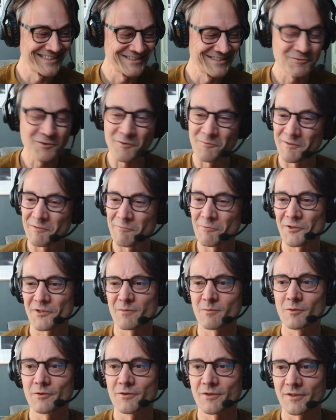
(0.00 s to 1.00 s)
would it be
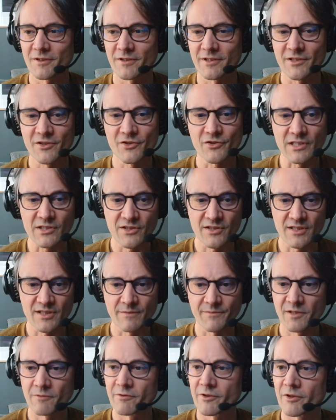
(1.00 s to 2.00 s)
possible to kind of structure
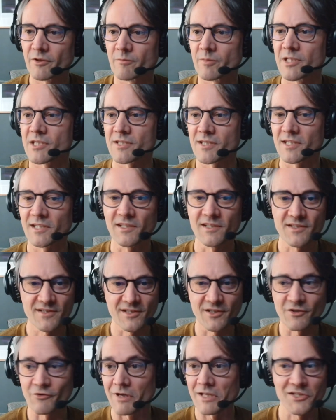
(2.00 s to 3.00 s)
something where you're being seen as the
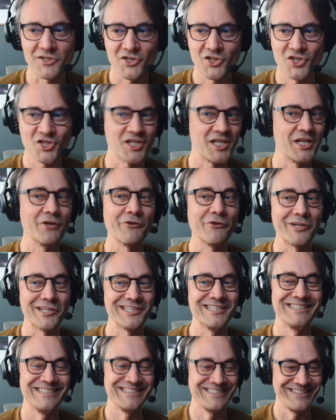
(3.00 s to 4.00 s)
greatest sharer?
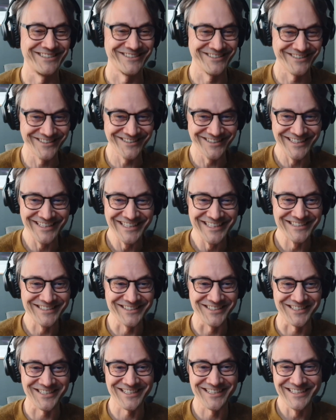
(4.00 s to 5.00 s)

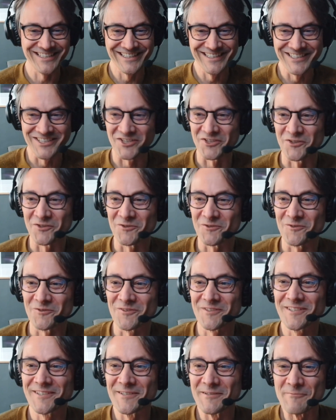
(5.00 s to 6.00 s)
Like you
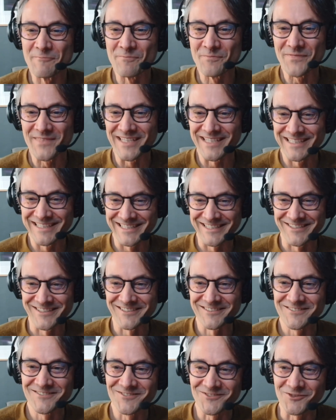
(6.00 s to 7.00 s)

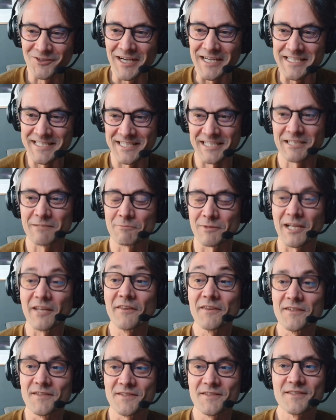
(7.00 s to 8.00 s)
raise up
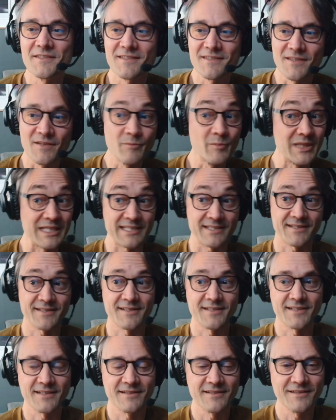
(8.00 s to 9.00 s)
others the
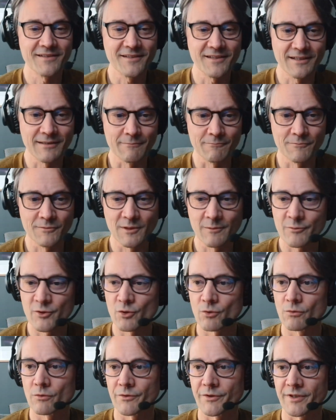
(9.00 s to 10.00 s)
best. I'm
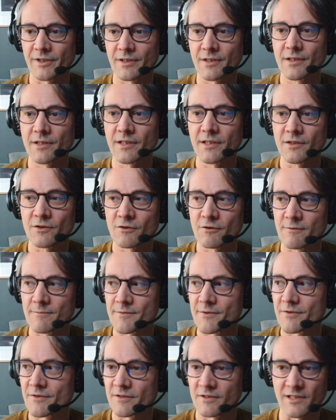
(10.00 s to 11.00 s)
sure that in terms
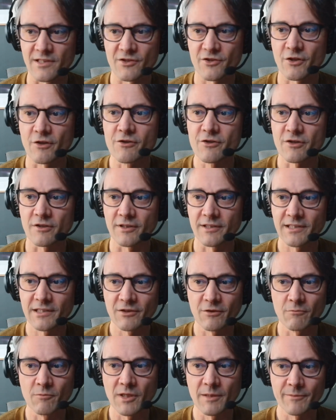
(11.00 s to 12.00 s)
of like socially,
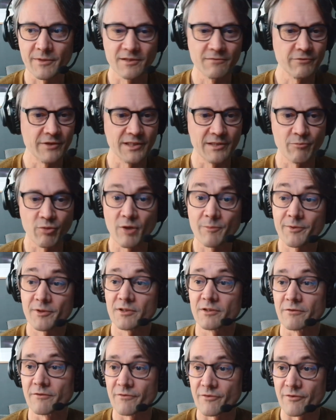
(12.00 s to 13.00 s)
you might be really
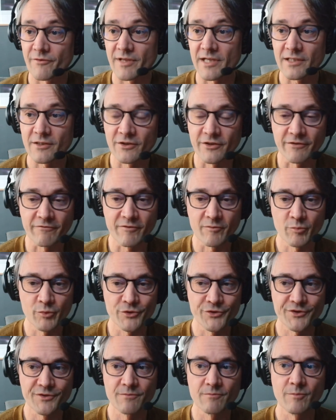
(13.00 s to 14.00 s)
popular if you're that kind of a
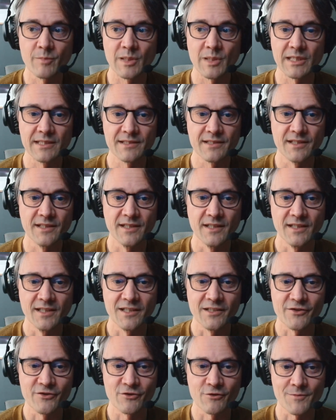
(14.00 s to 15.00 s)
person, but
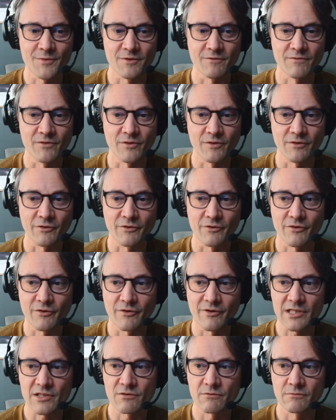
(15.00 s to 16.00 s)
in terms of your
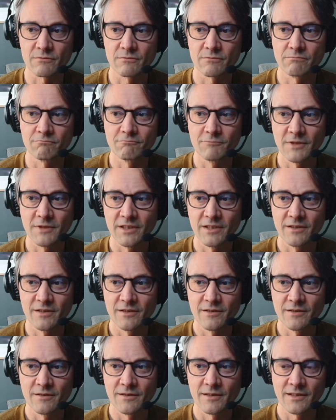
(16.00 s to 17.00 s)
actual
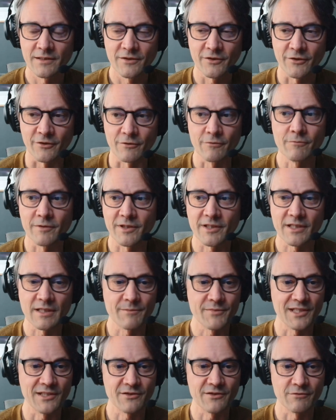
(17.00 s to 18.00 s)
when it comes
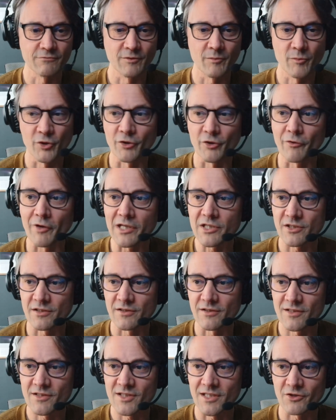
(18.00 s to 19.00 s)
down to remuneration,
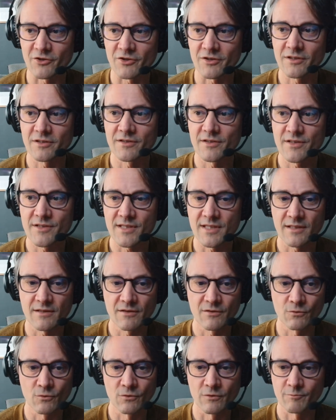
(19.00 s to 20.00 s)
etc.,
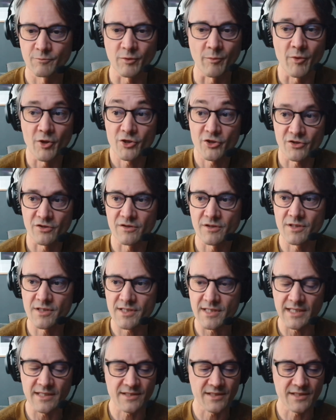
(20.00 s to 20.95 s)
or promotion, is that